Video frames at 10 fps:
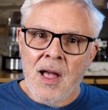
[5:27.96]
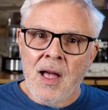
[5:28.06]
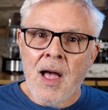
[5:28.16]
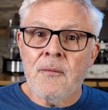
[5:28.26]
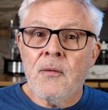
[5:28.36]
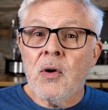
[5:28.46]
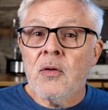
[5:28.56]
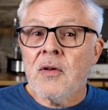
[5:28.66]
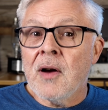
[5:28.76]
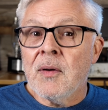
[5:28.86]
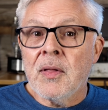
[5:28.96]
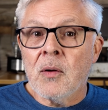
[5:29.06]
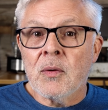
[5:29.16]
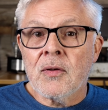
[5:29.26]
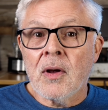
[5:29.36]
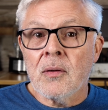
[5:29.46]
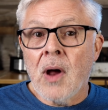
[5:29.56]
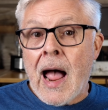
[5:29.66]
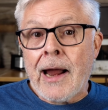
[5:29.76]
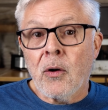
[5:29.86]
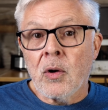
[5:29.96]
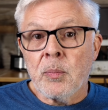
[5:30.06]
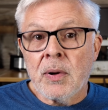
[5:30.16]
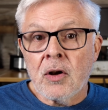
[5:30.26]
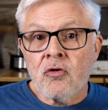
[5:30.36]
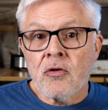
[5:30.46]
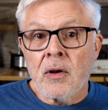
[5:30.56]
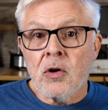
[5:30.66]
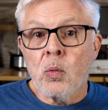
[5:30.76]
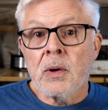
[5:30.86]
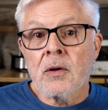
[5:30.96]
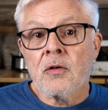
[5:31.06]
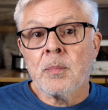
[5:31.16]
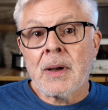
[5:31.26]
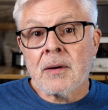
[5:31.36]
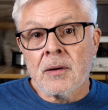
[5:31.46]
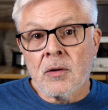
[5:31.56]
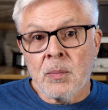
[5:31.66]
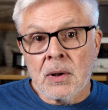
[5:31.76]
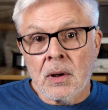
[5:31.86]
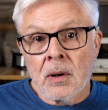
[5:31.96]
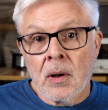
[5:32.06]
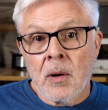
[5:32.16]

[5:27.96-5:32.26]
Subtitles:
At first, everything would sound higher in pitch than you would expect it to be.